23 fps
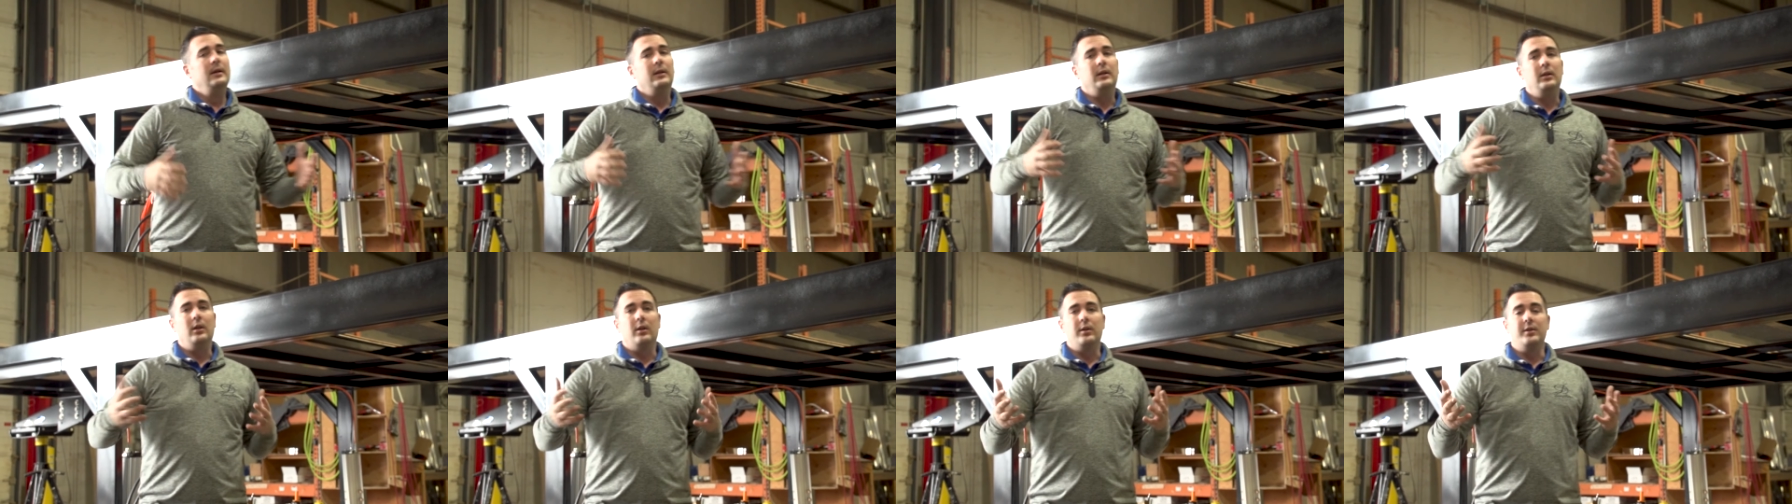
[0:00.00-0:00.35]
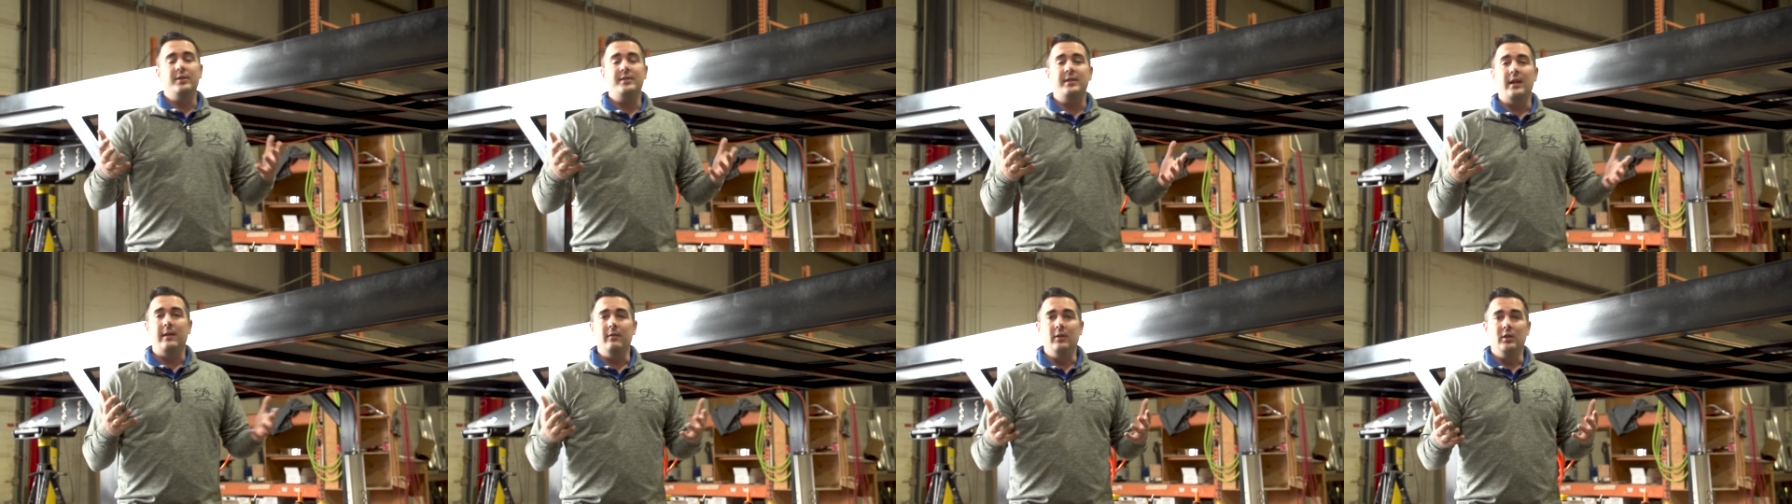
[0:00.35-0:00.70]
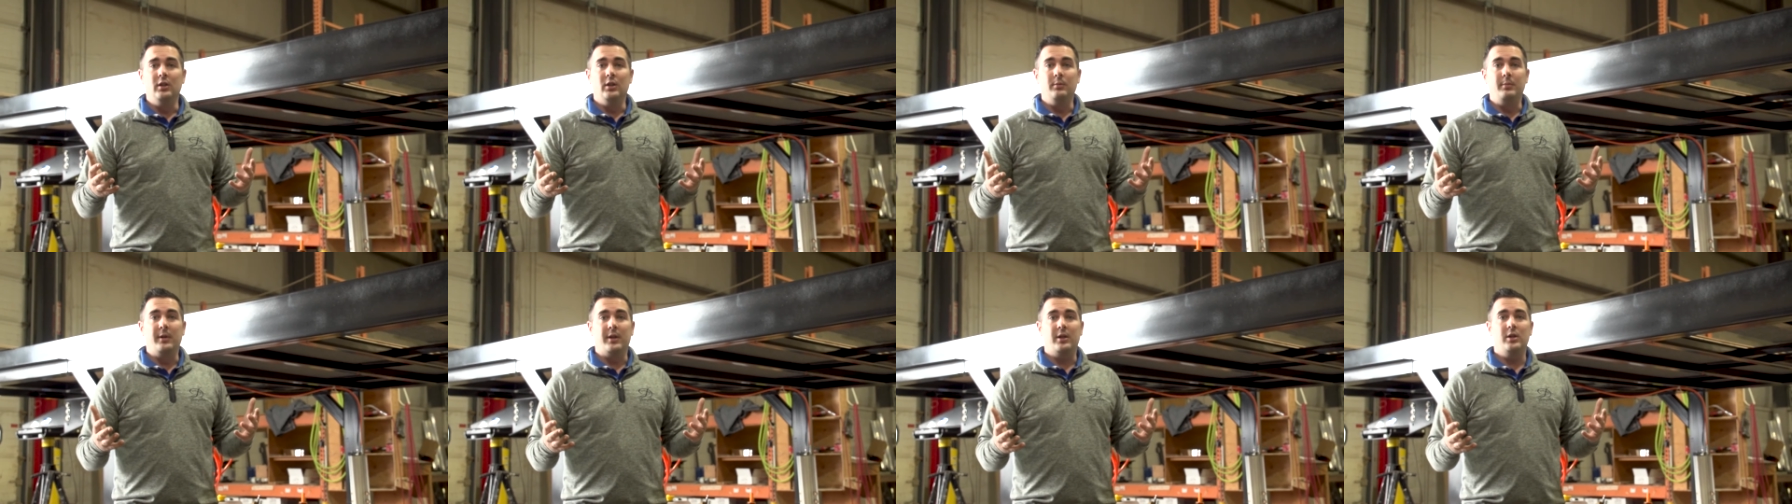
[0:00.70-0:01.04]
You know, they're saving a
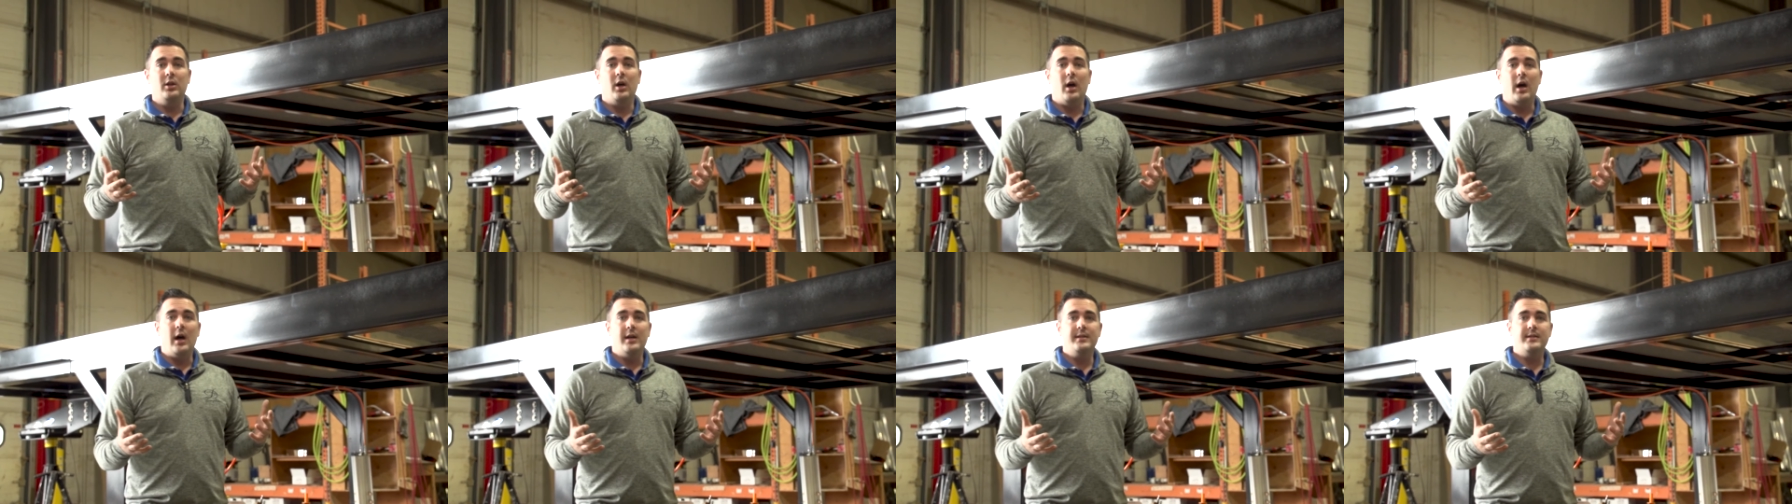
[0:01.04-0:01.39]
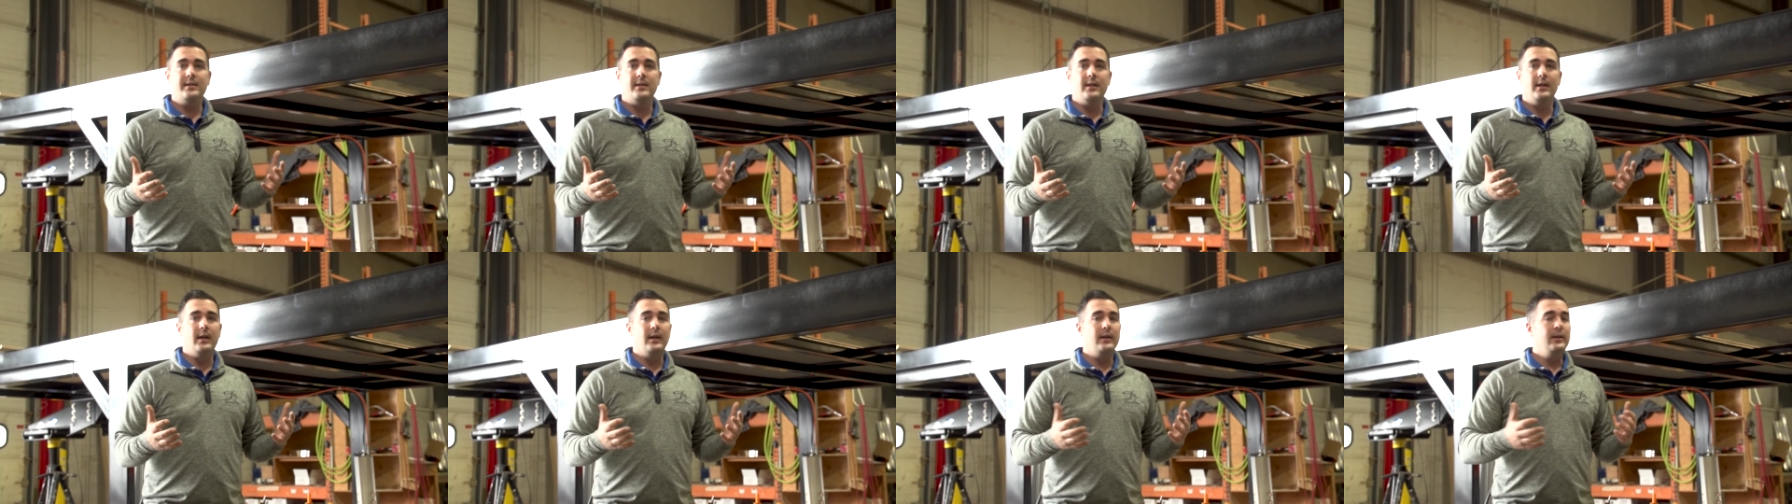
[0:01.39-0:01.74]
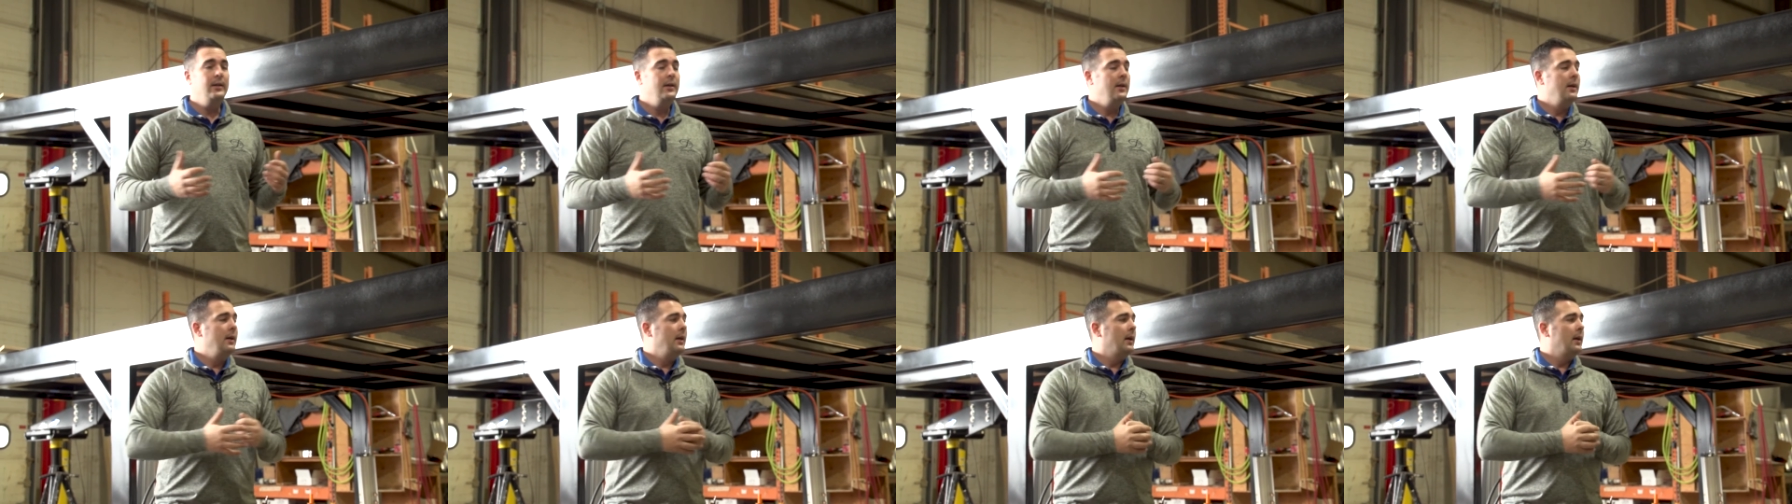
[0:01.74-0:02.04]
little bit of cost there.